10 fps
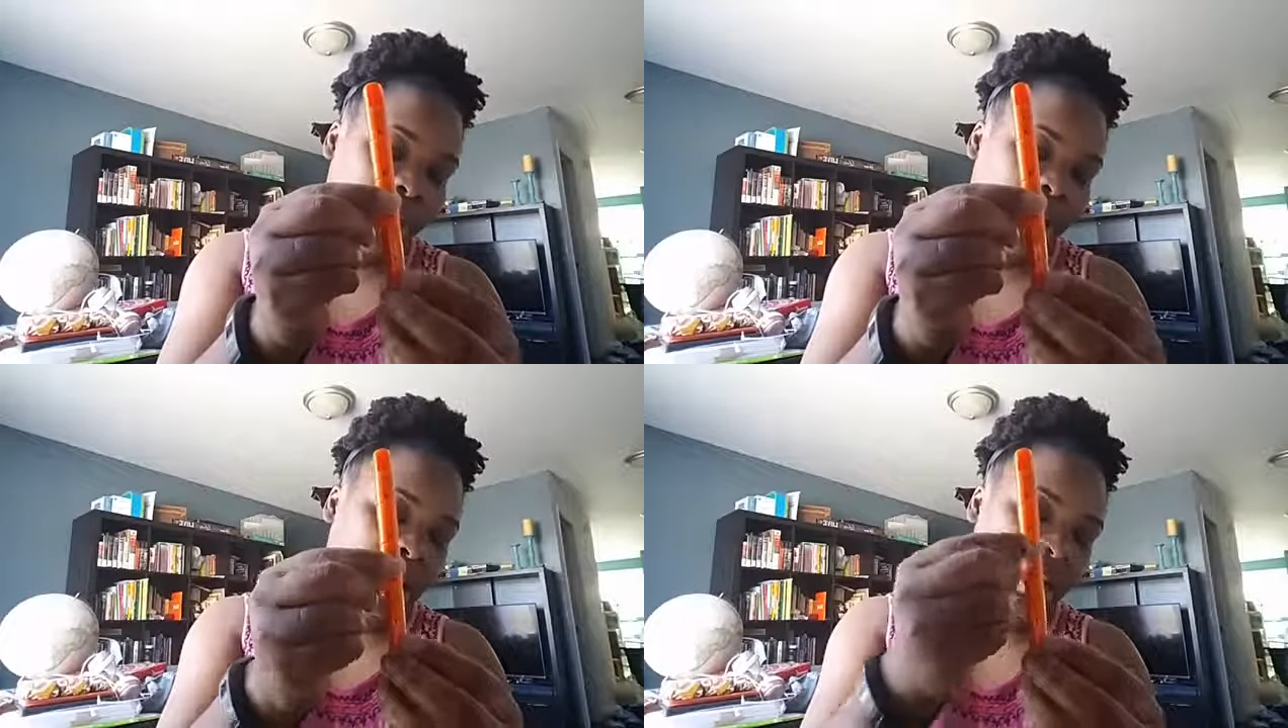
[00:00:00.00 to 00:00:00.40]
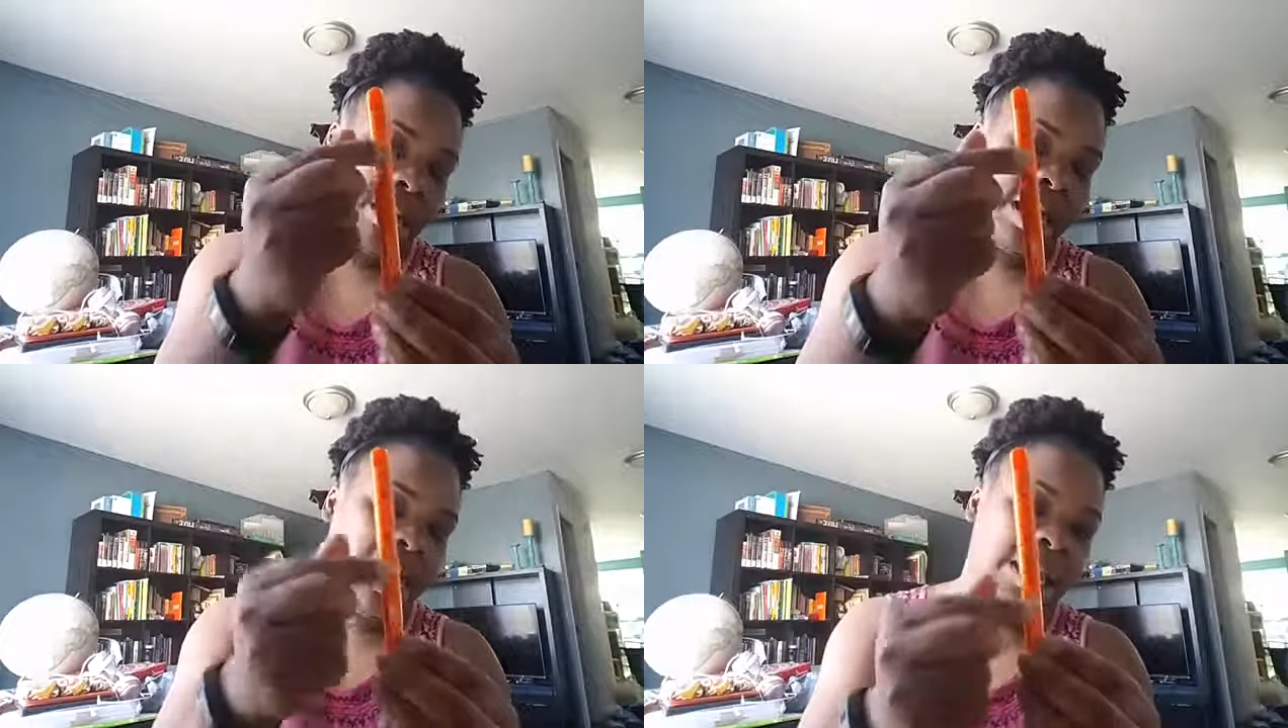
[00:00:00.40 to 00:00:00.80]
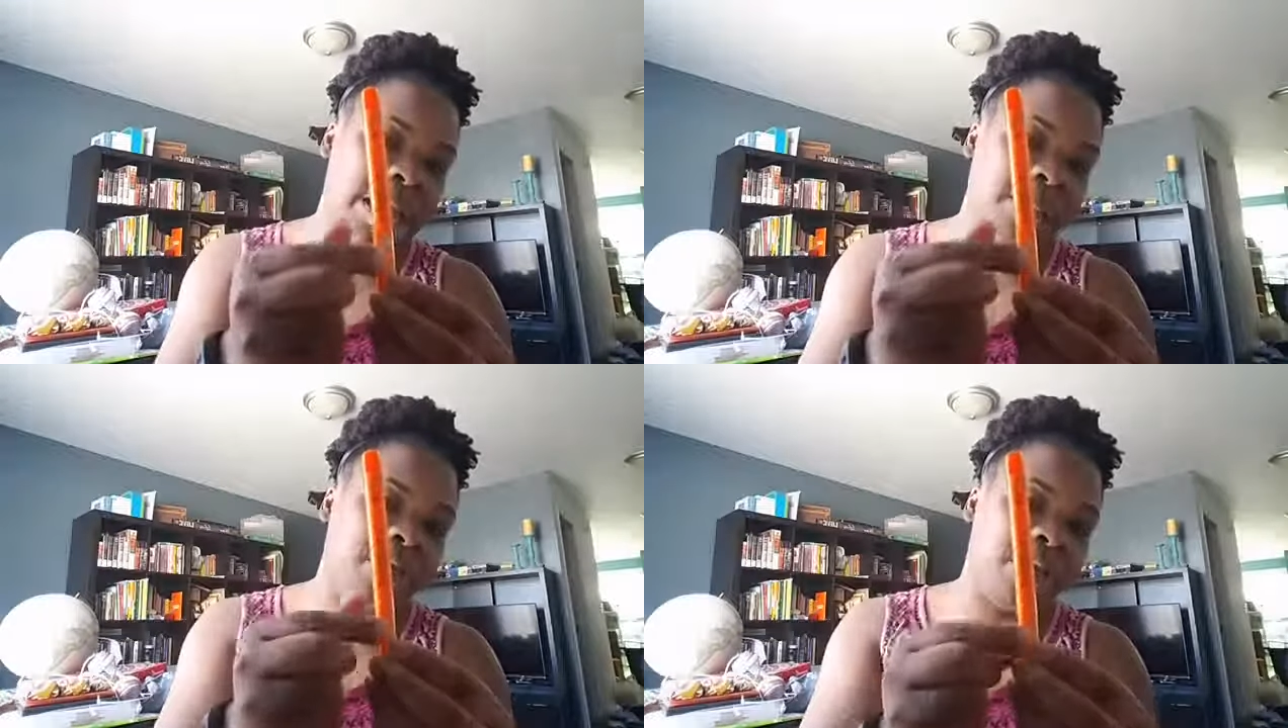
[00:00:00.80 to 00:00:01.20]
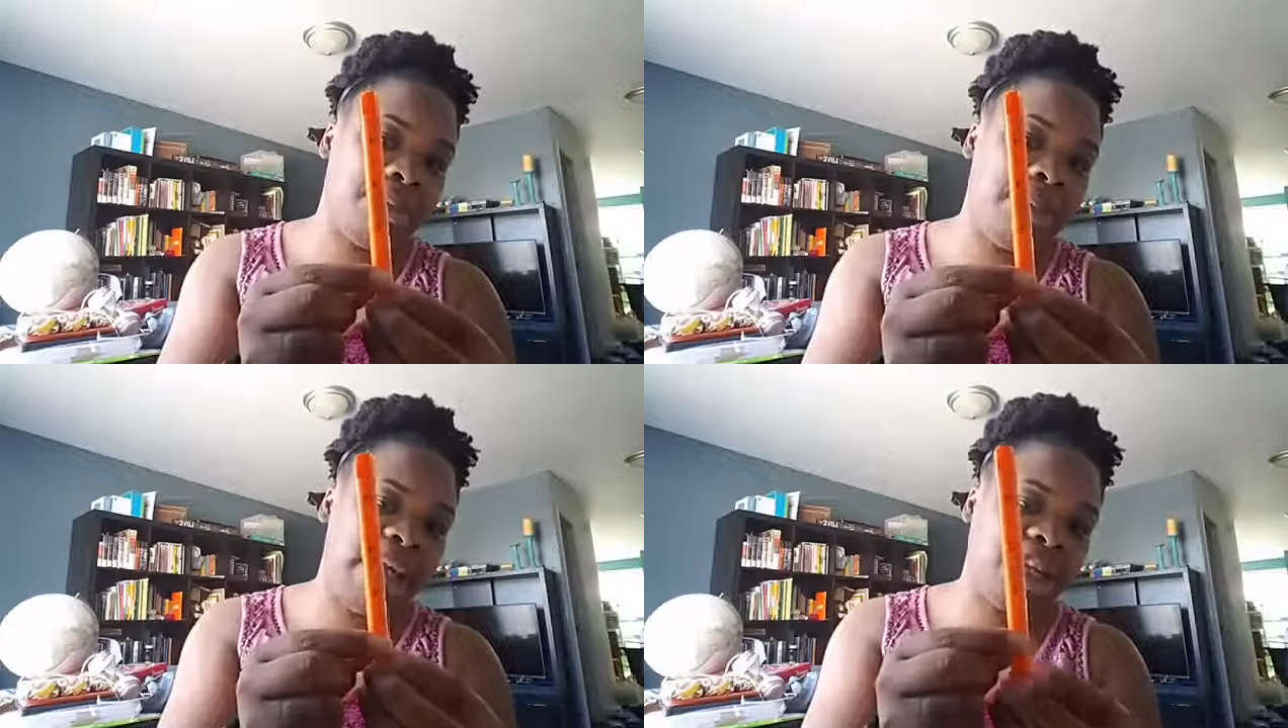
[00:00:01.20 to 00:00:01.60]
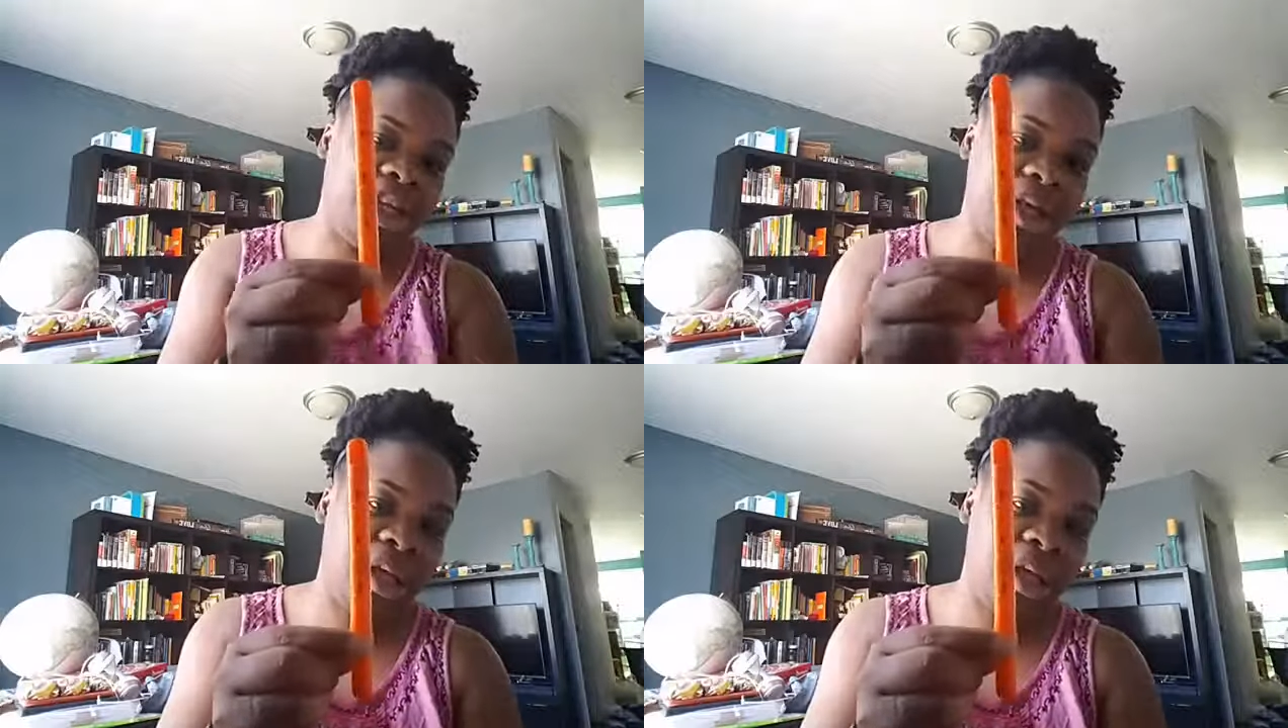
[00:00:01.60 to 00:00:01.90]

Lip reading: the seed depth to match